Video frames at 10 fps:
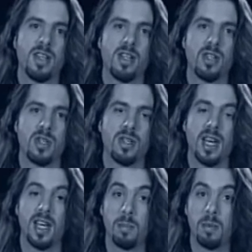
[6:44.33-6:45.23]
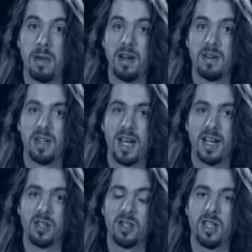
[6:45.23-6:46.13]
should get you prepared to
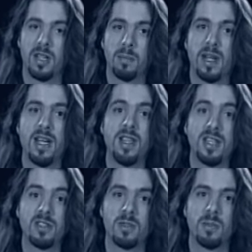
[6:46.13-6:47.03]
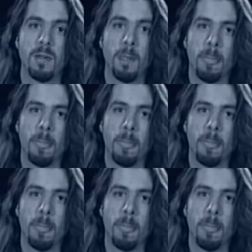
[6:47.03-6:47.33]
actually play the instrument.